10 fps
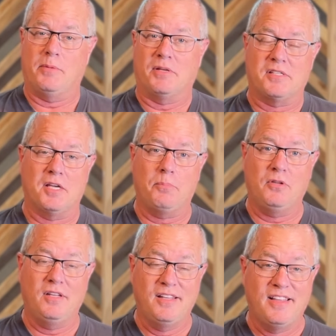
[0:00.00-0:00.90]
I'm
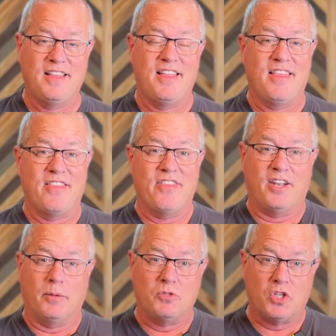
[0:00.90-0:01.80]
accepted, that
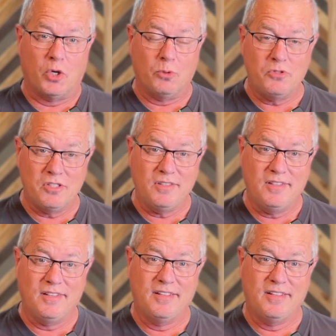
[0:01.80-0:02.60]
I'm chosen.